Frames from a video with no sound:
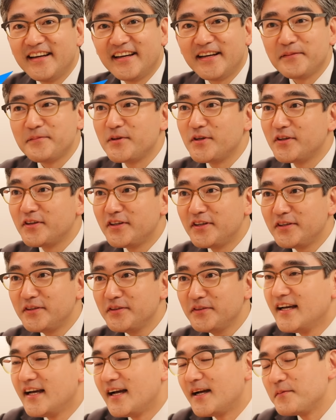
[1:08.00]
I'm Yugo.
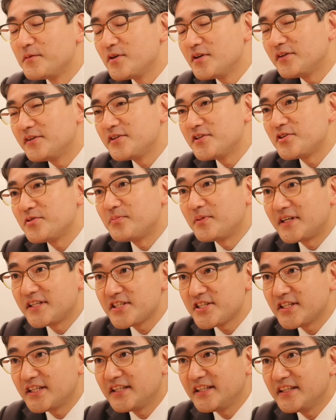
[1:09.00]
I'm Yugo
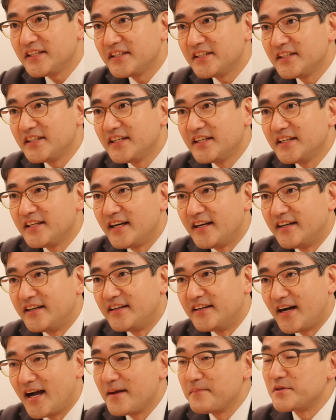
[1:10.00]
Ishibashi.
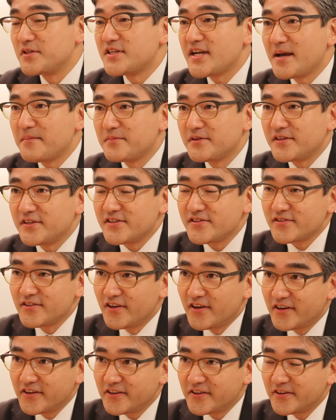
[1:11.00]
I'm a Japanese
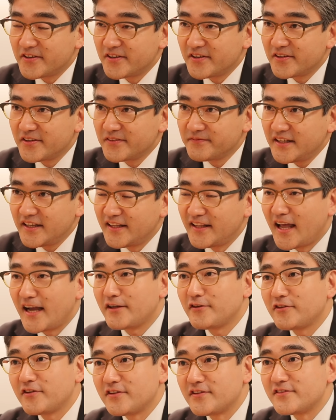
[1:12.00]
lawyer. I like
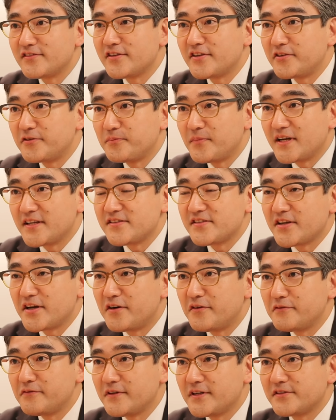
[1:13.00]
to consider
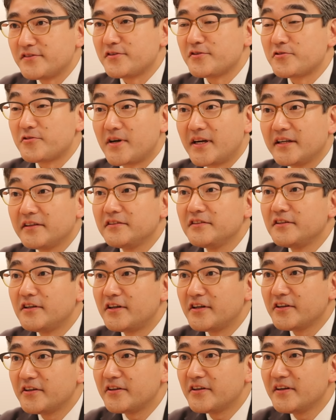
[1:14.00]
myself as a trial
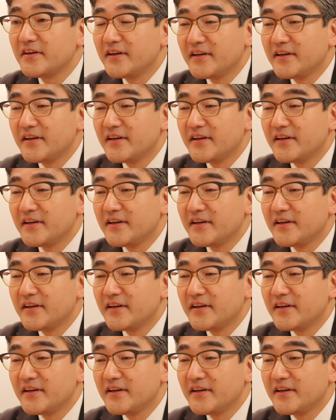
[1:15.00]
lawyer.